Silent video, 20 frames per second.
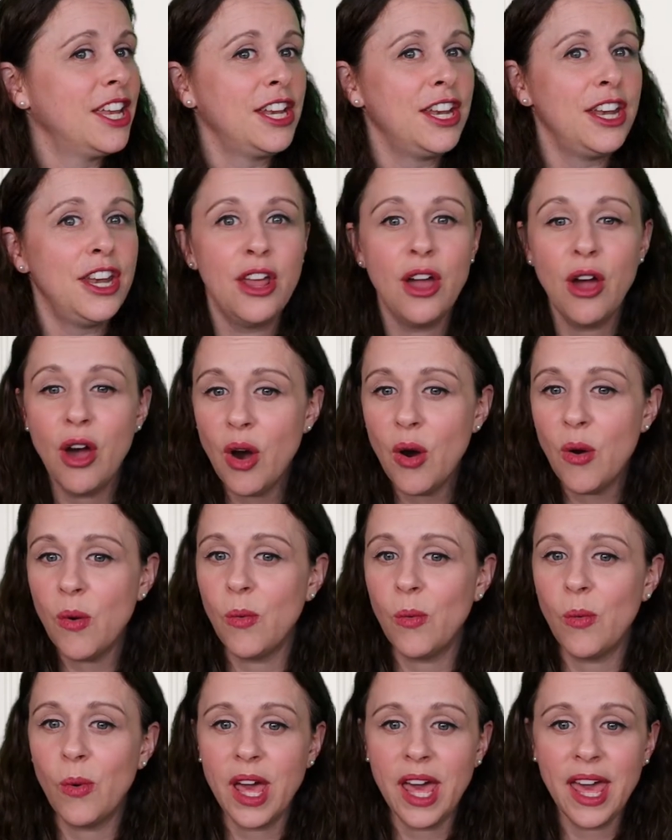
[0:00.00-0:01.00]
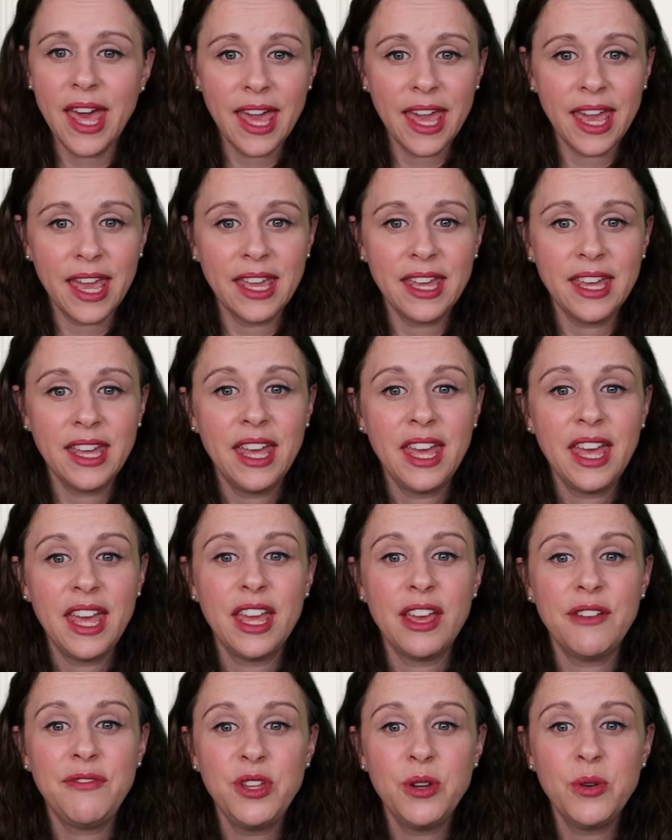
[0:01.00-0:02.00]
No way.
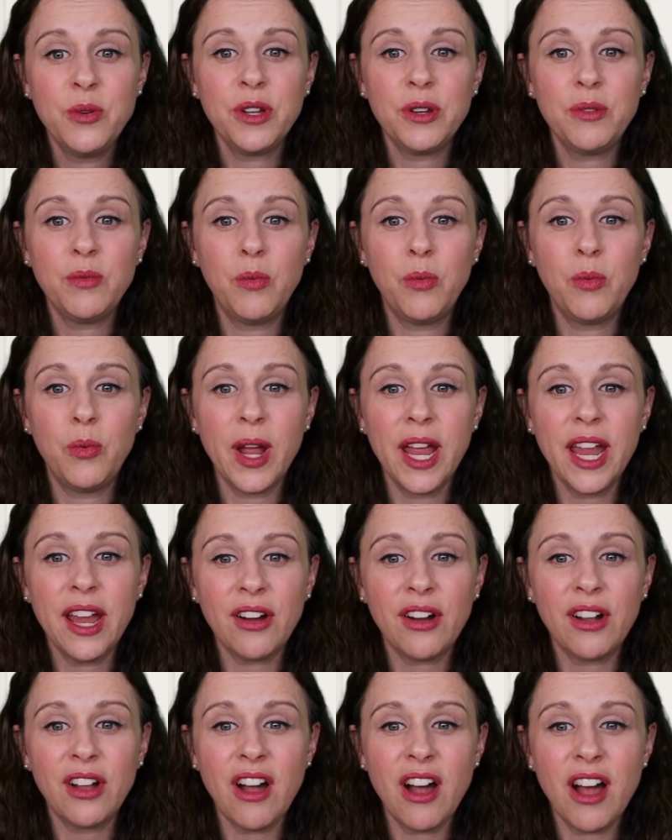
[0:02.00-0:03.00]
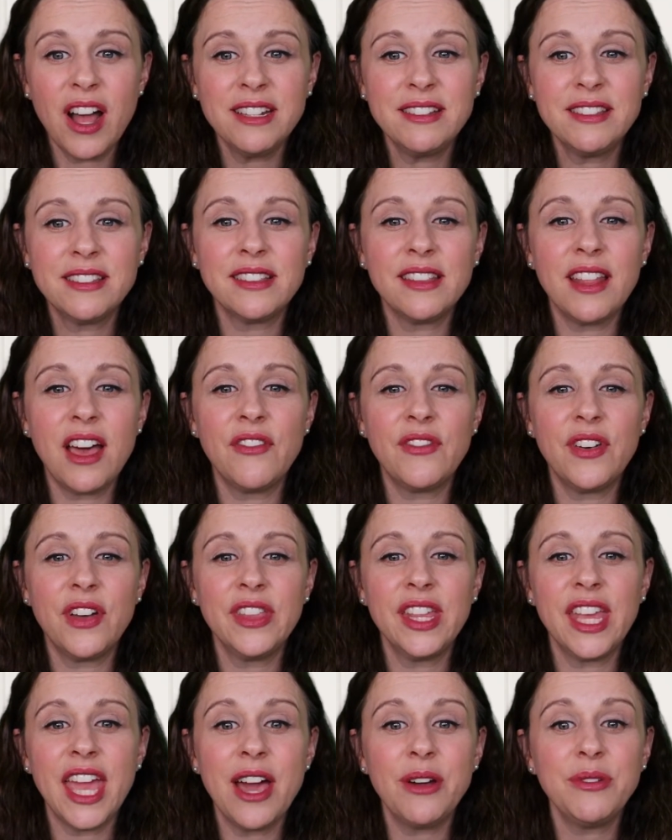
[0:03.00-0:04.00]
If you could wear God's love
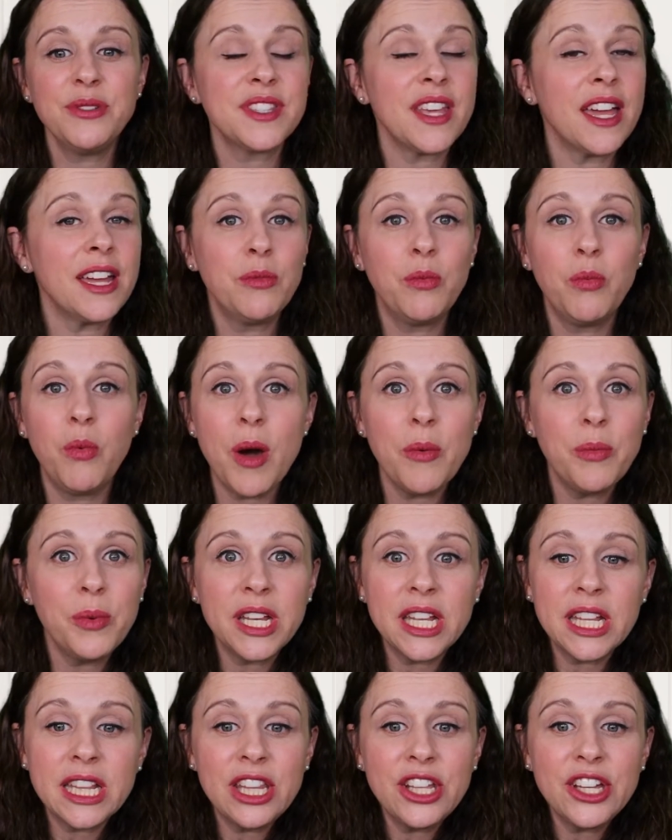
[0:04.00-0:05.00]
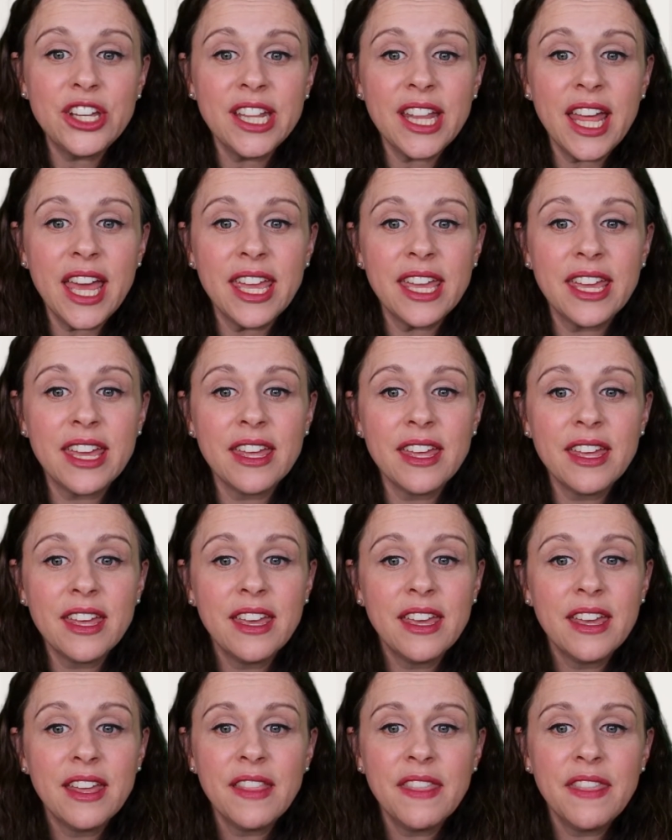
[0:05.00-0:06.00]
on the outside, what would it look like?
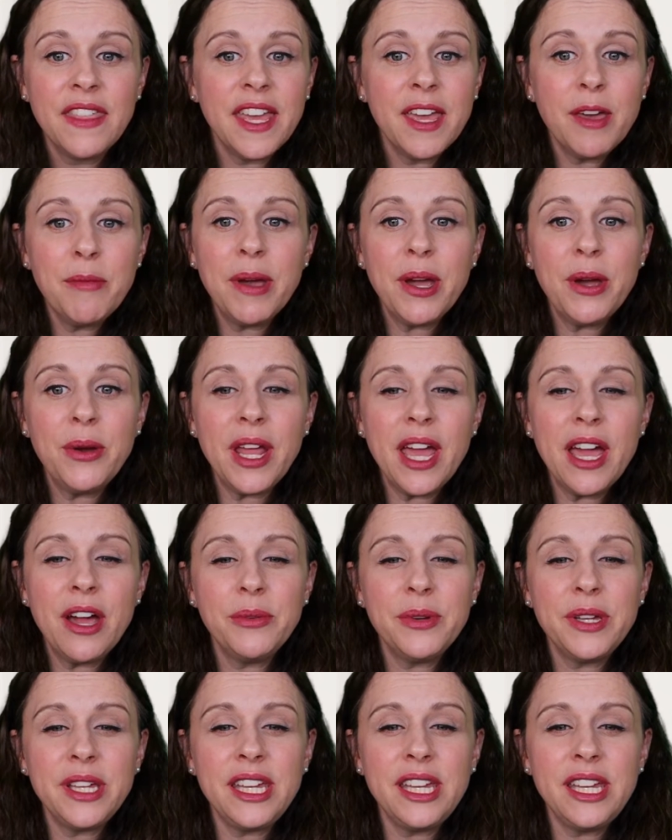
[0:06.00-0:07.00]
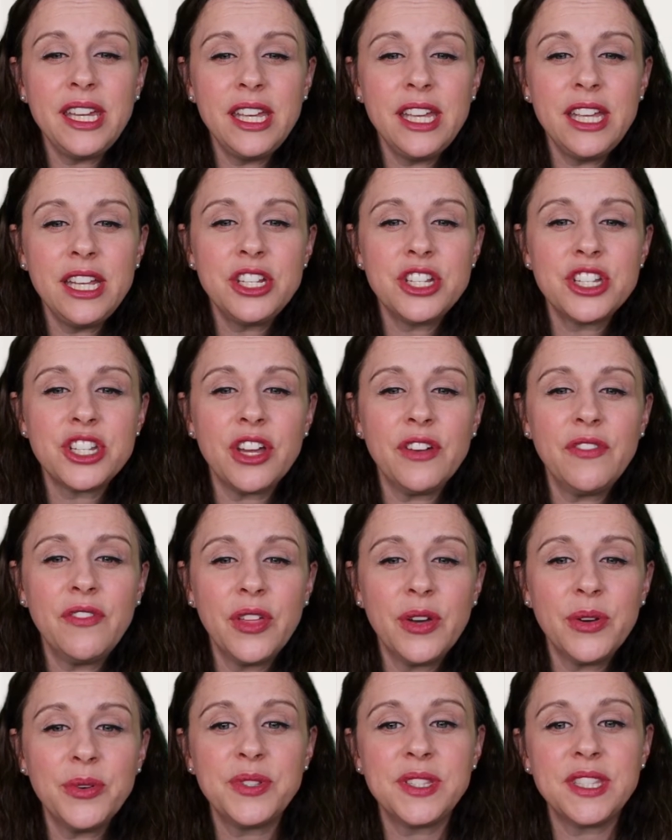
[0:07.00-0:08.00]
Think about how each of
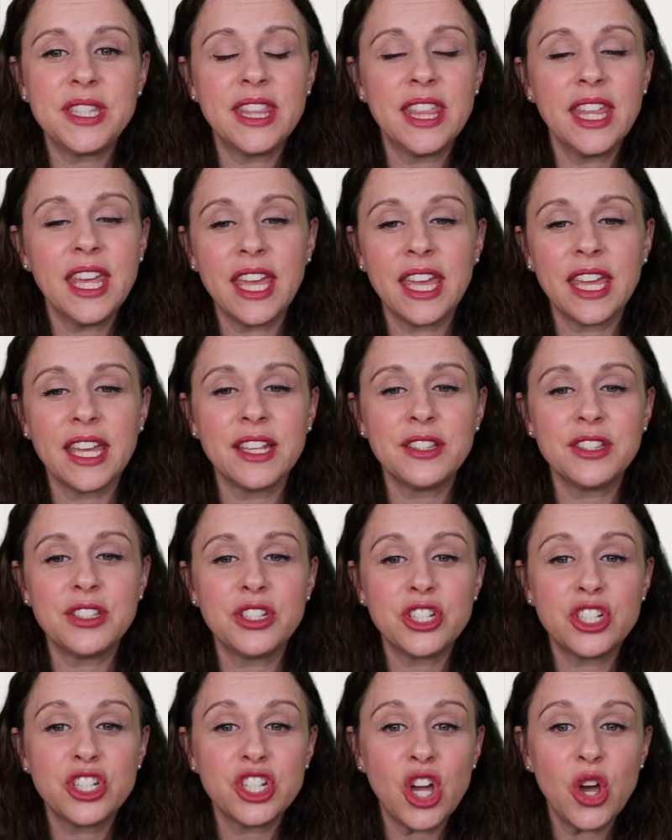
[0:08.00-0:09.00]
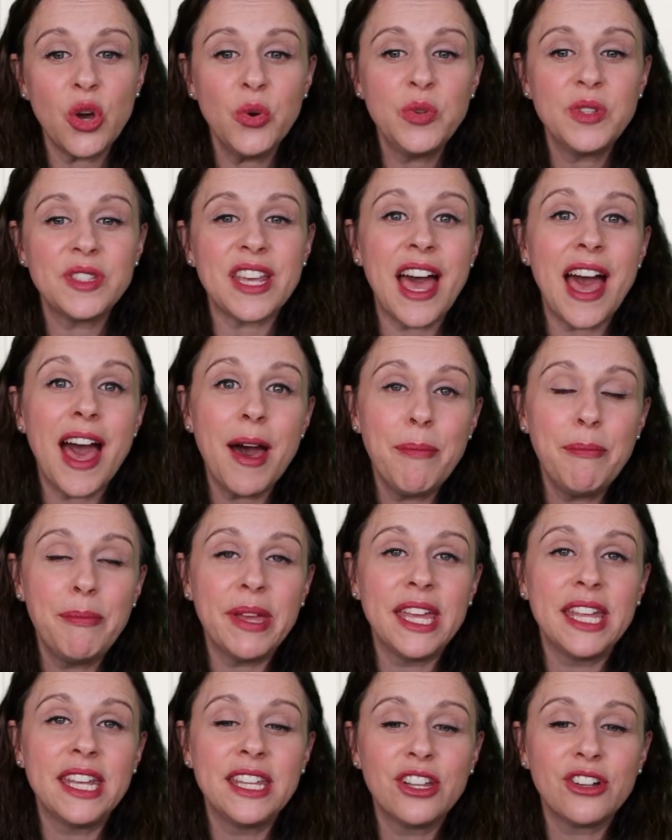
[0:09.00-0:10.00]
those things shows up
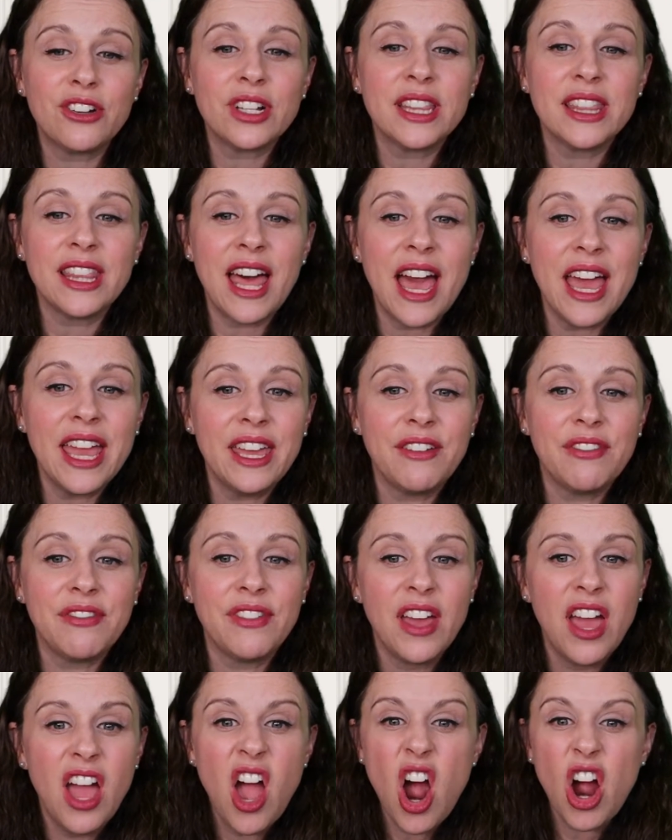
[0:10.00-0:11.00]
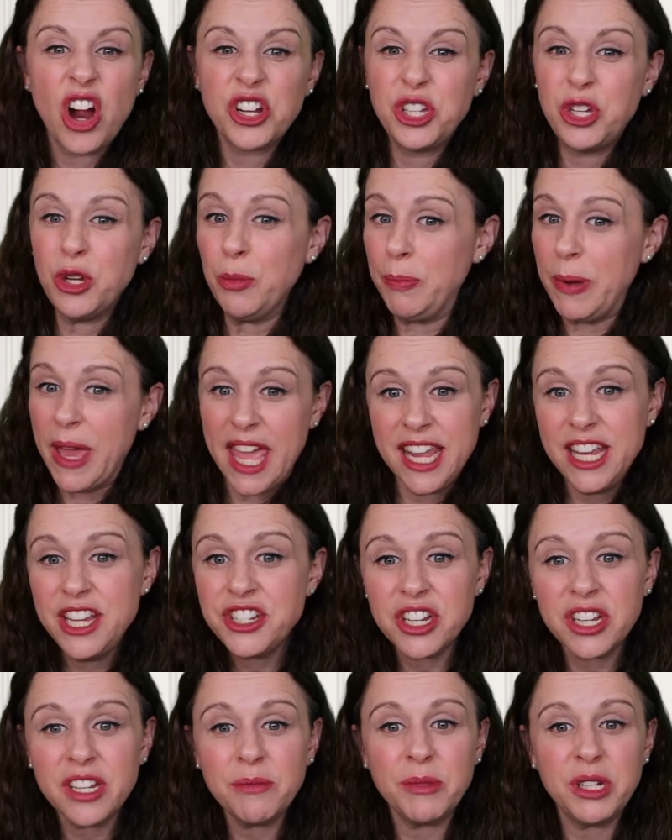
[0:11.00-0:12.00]
in your life. Are you
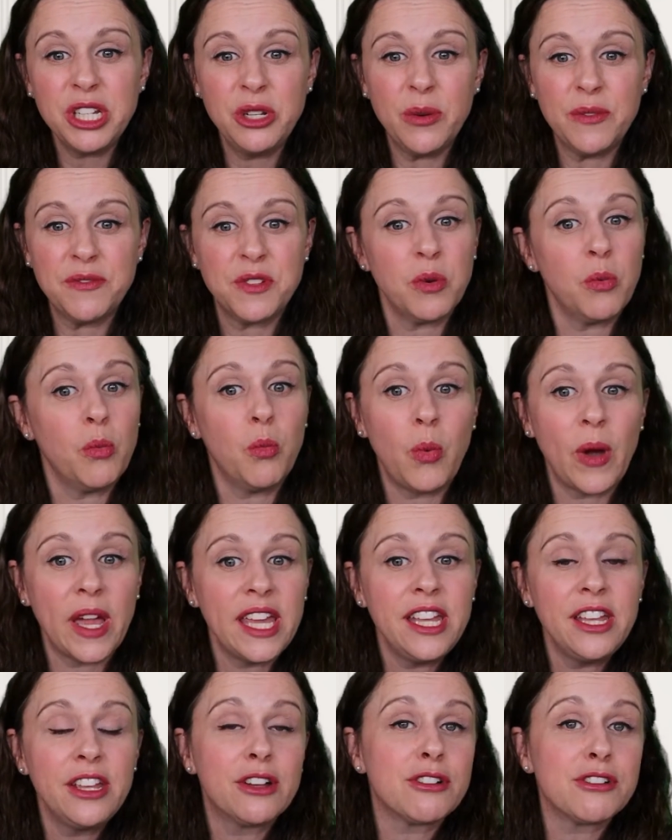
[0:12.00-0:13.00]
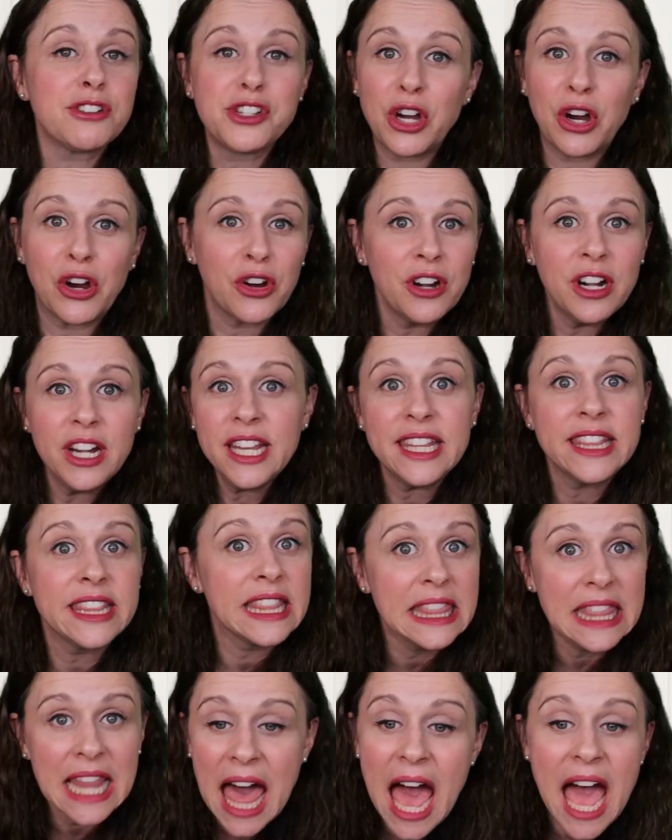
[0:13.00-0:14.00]
patient when you have to wait your turn
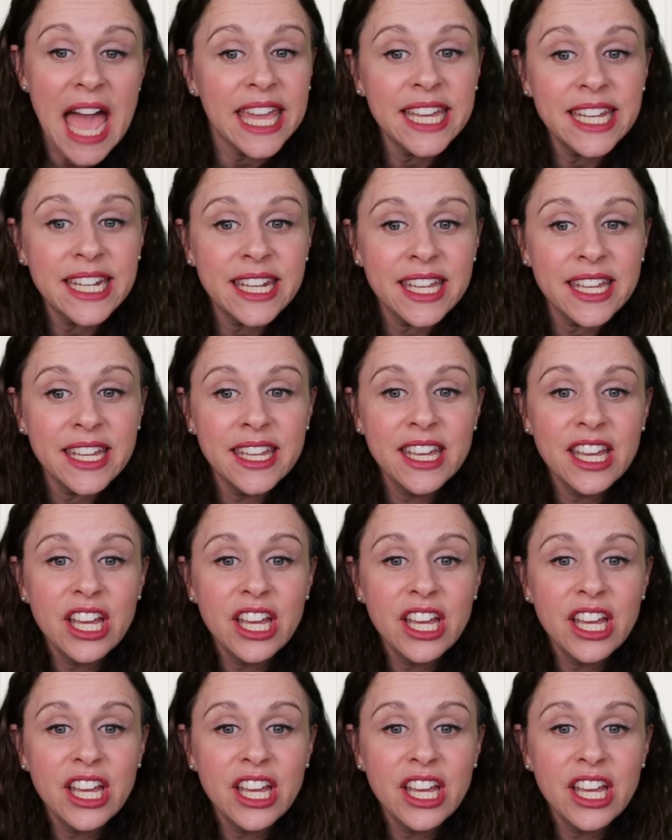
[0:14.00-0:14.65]
in line?